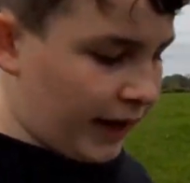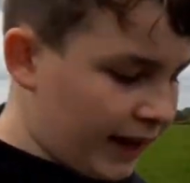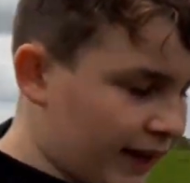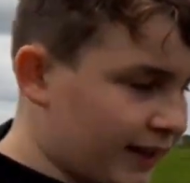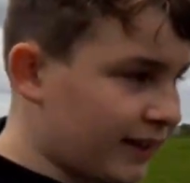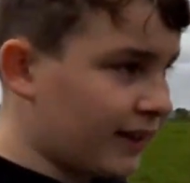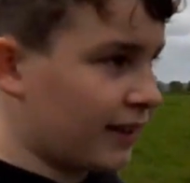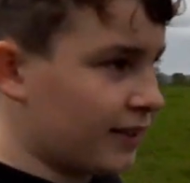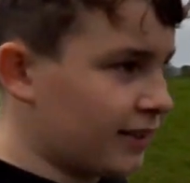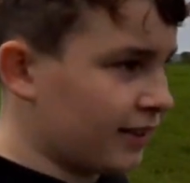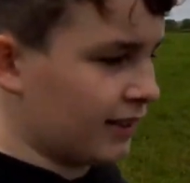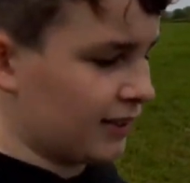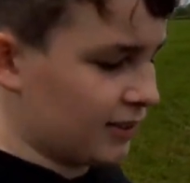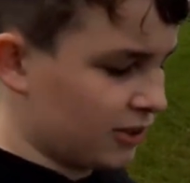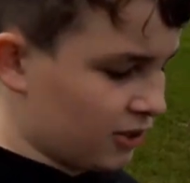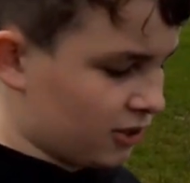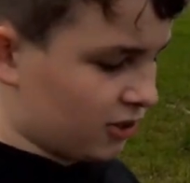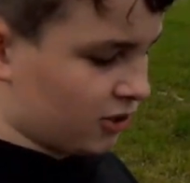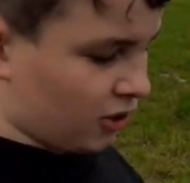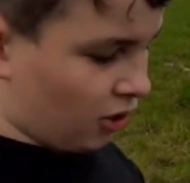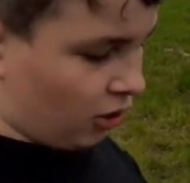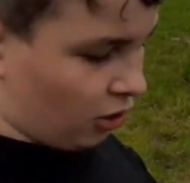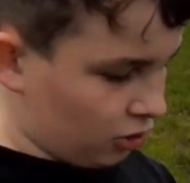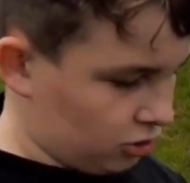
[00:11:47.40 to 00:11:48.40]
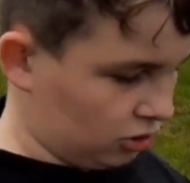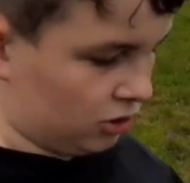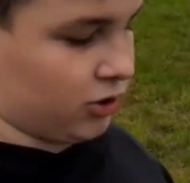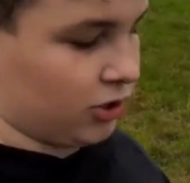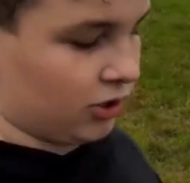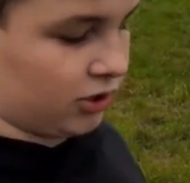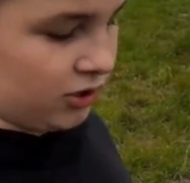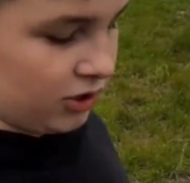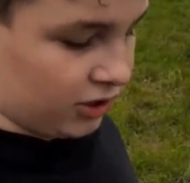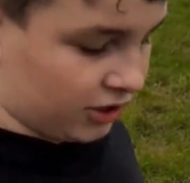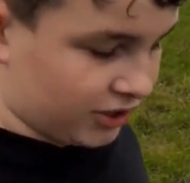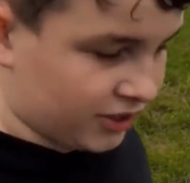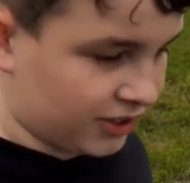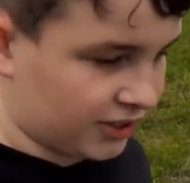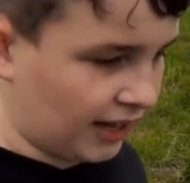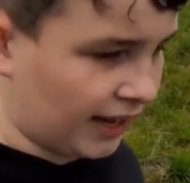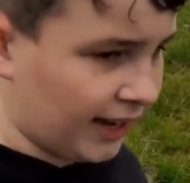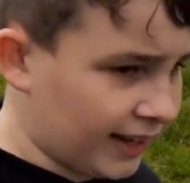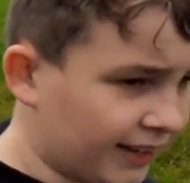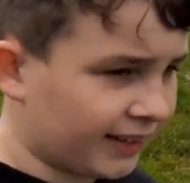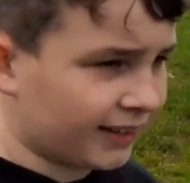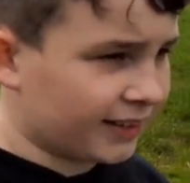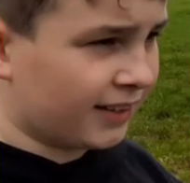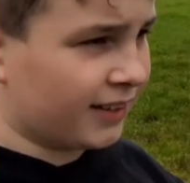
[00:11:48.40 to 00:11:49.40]
I think just caused it to
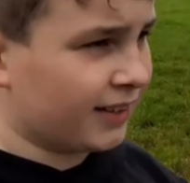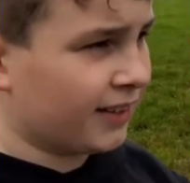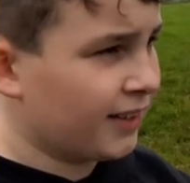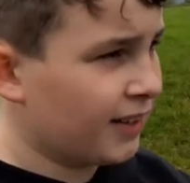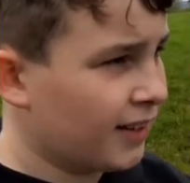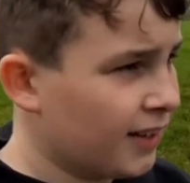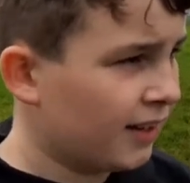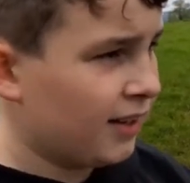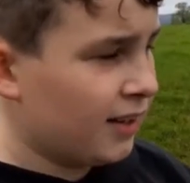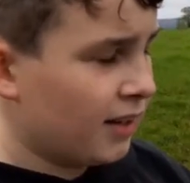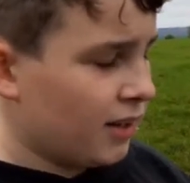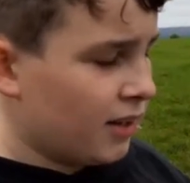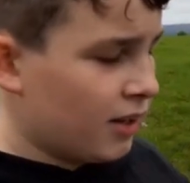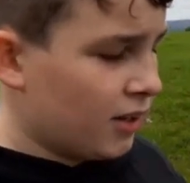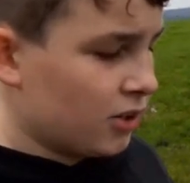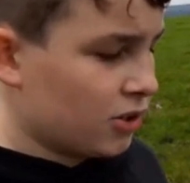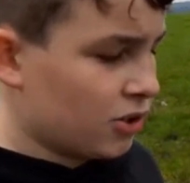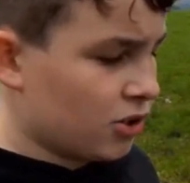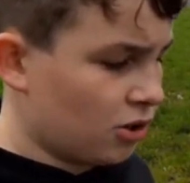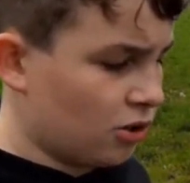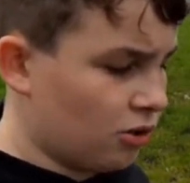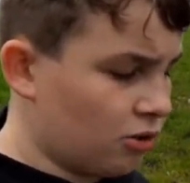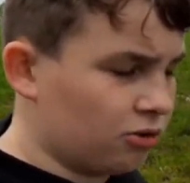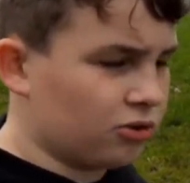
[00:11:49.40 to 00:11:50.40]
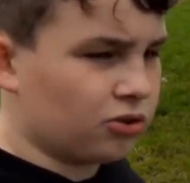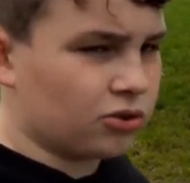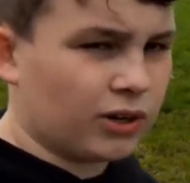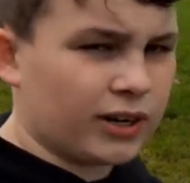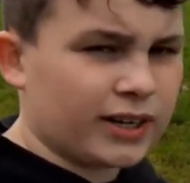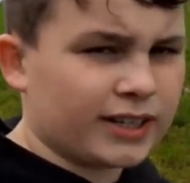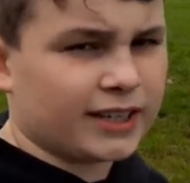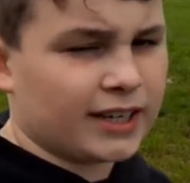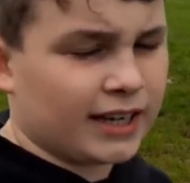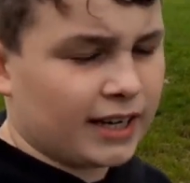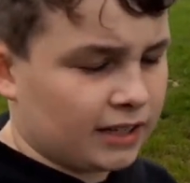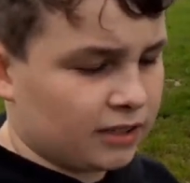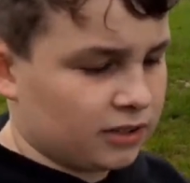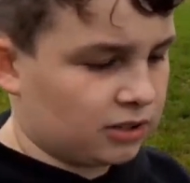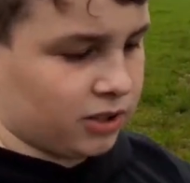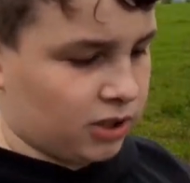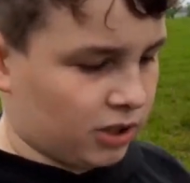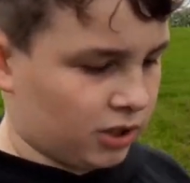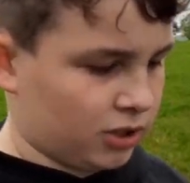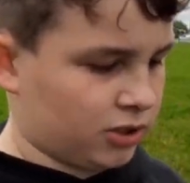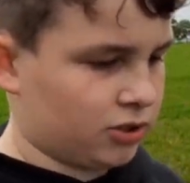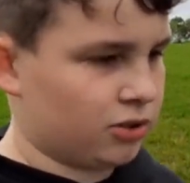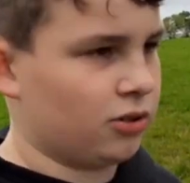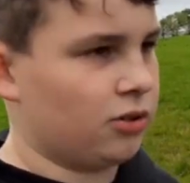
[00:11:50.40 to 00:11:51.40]
sink. So it was quite dangerous,
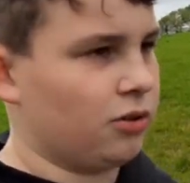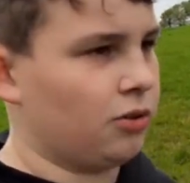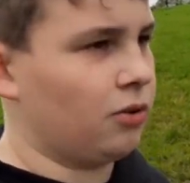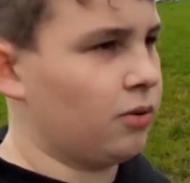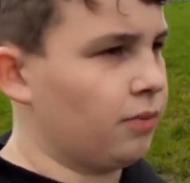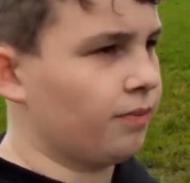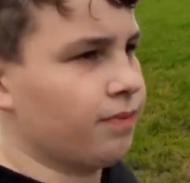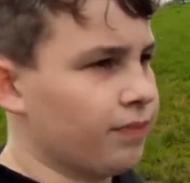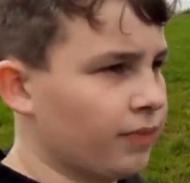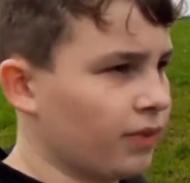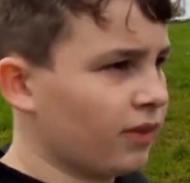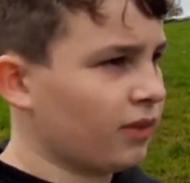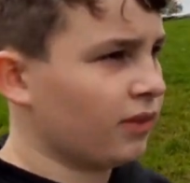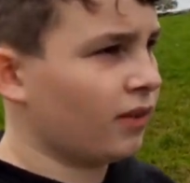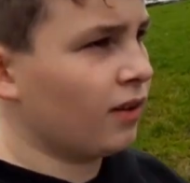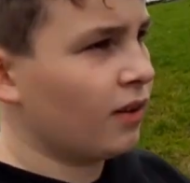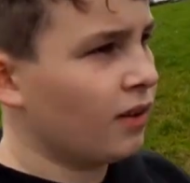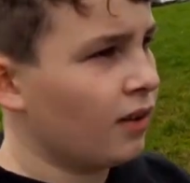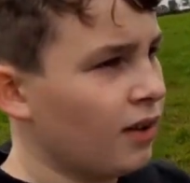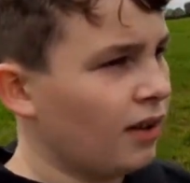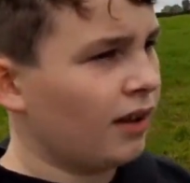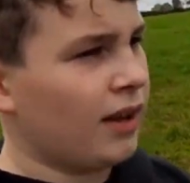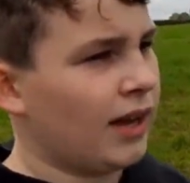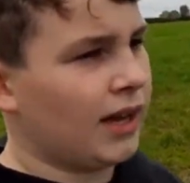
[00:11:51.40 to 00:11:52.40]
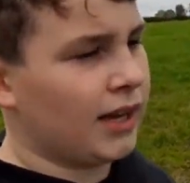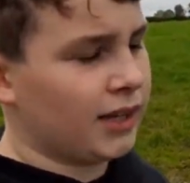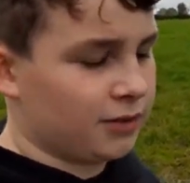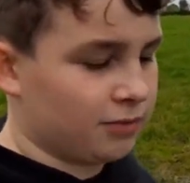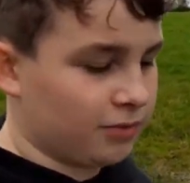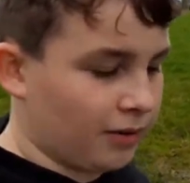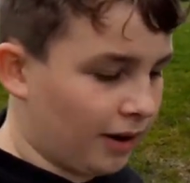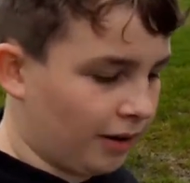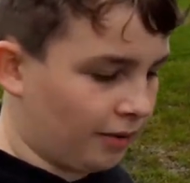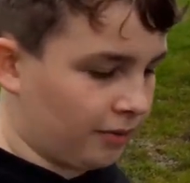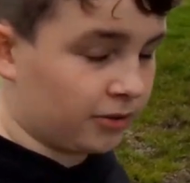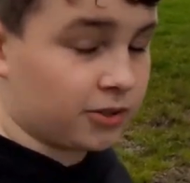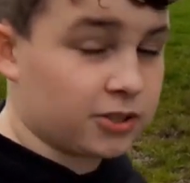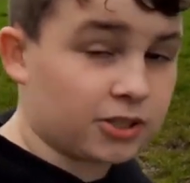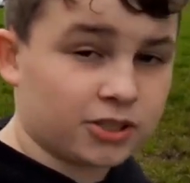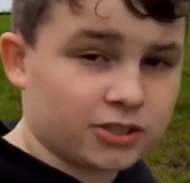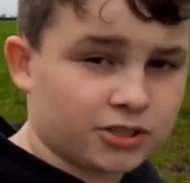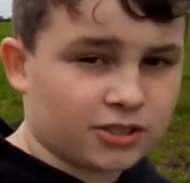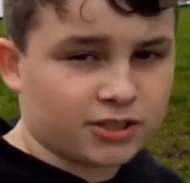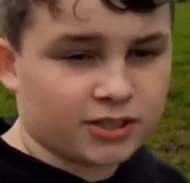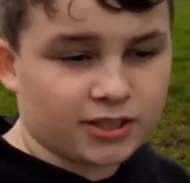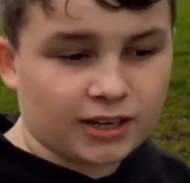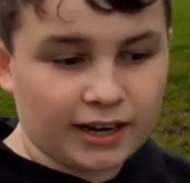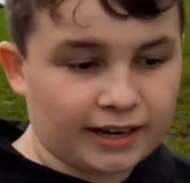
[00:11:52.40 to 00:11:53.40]
so that's why we're just
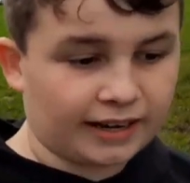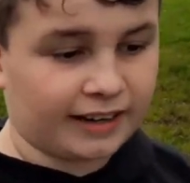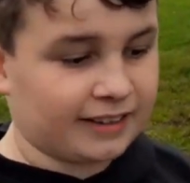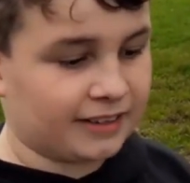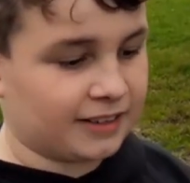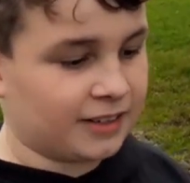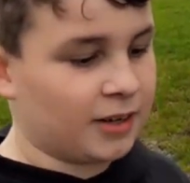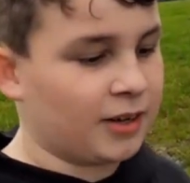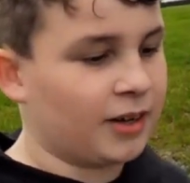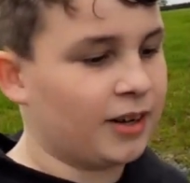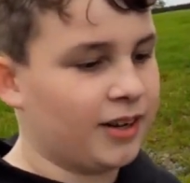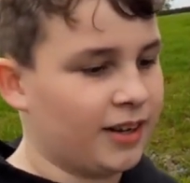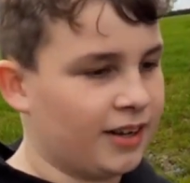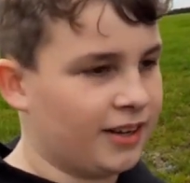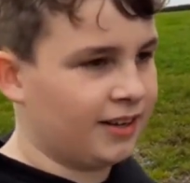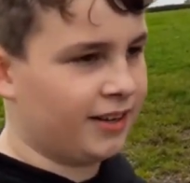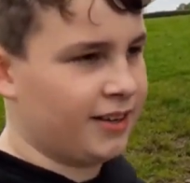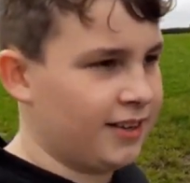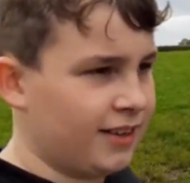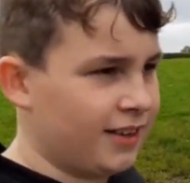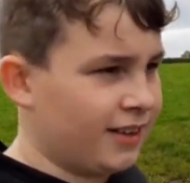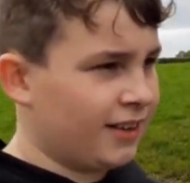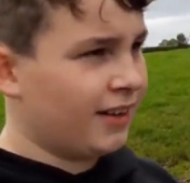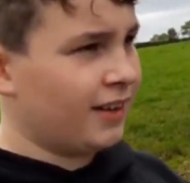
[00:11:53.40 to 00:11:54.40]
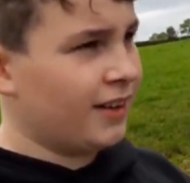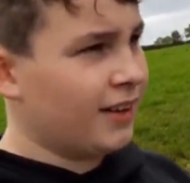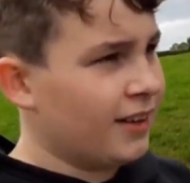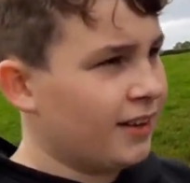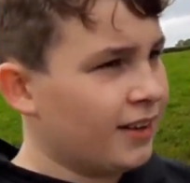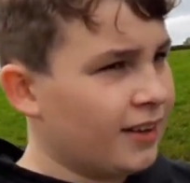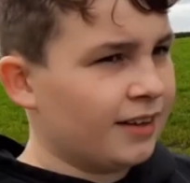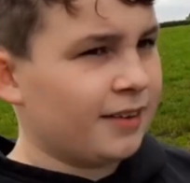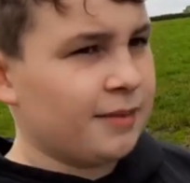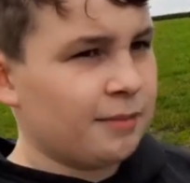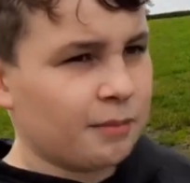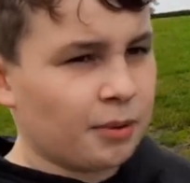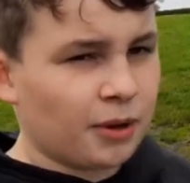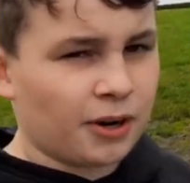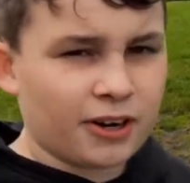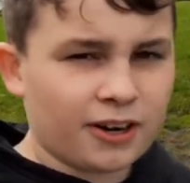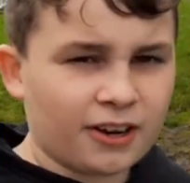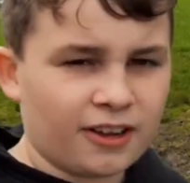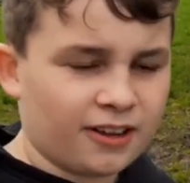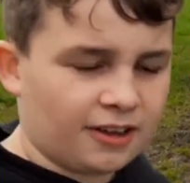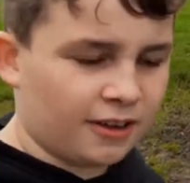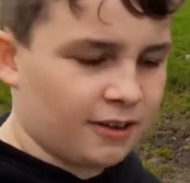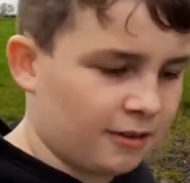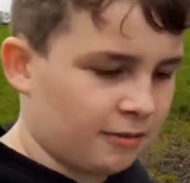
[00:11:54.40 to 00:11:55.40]
deciding to put a
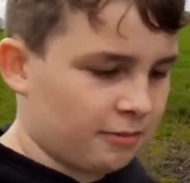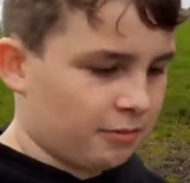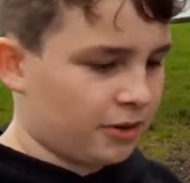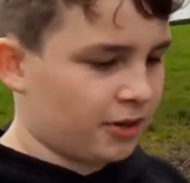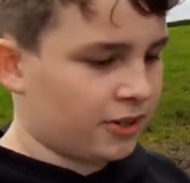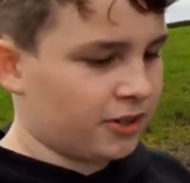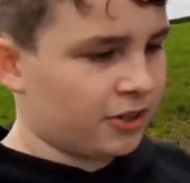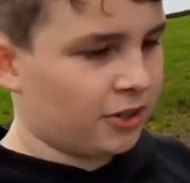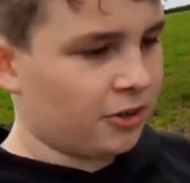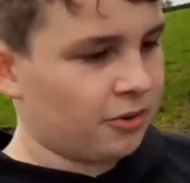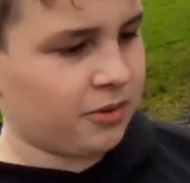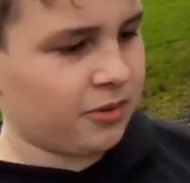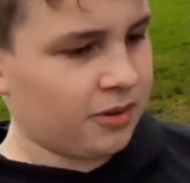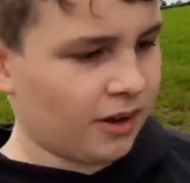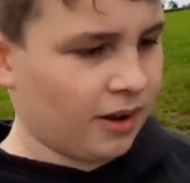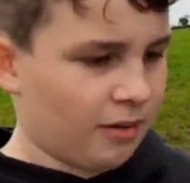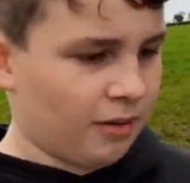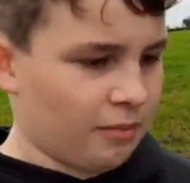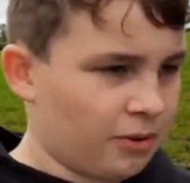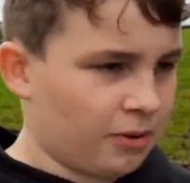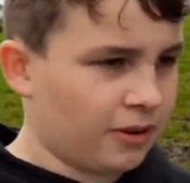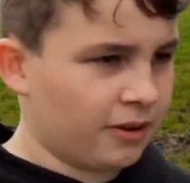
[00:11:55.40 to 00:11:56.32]
new one up.